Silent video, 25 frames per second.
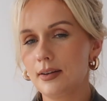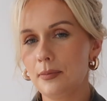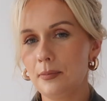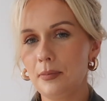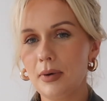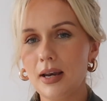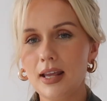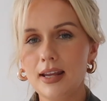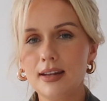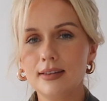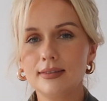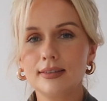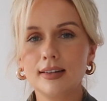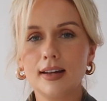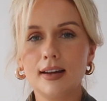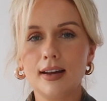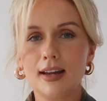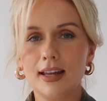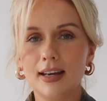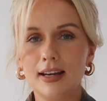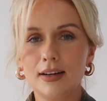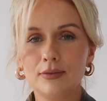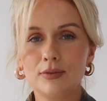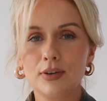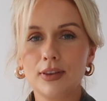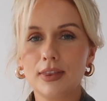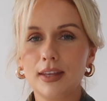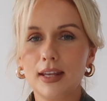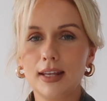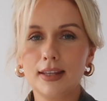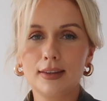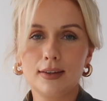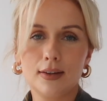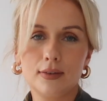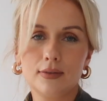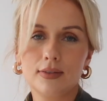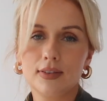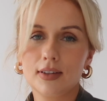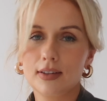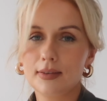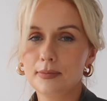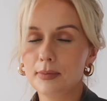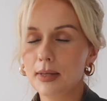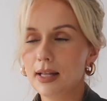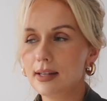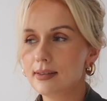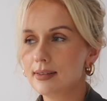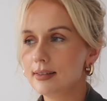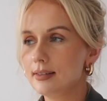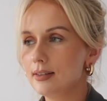blazer and everything, the oversized
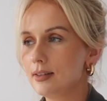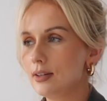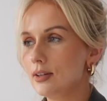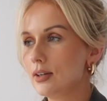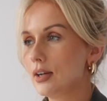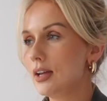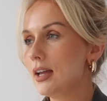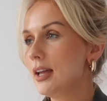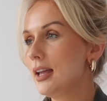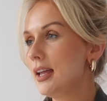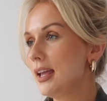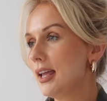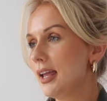blazer look.